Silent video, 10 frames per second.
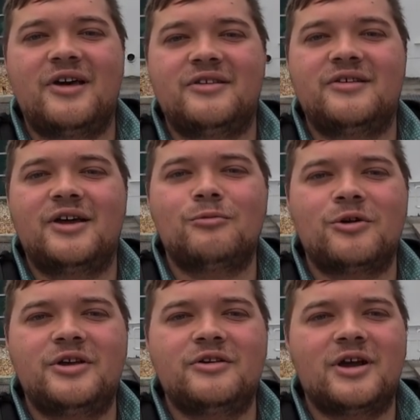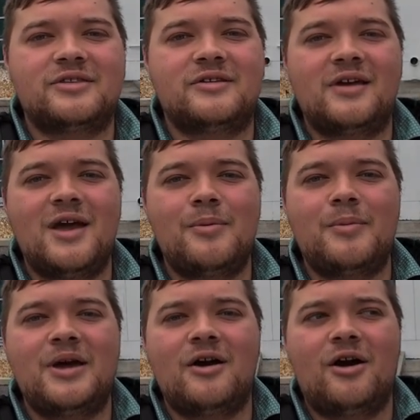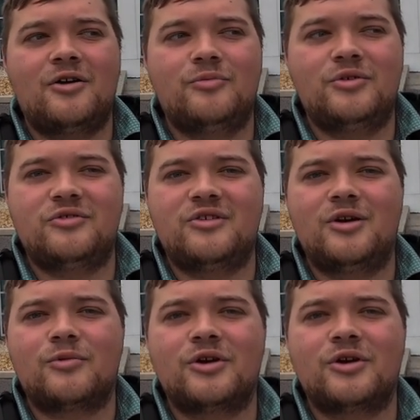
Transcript: Hey, today we're here at the Tampa Bay Auto Museum.